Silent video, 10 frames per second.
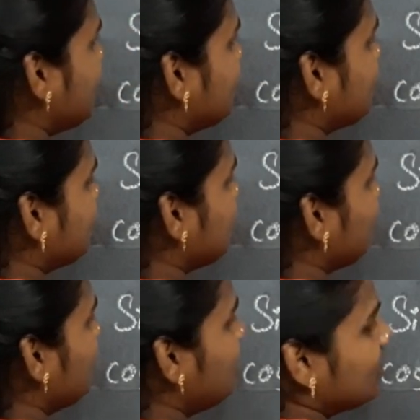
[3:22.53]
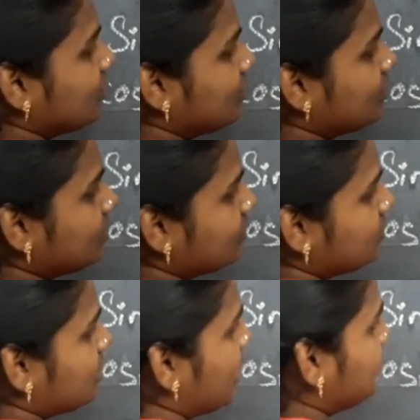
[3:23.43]
A is nothing but
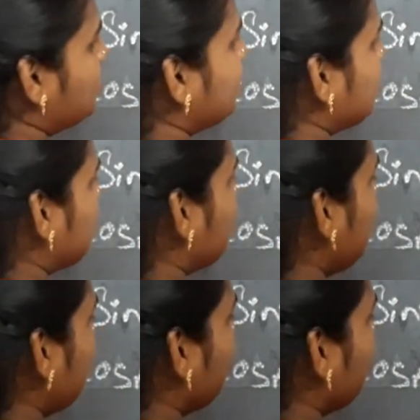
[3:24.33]
adjacent by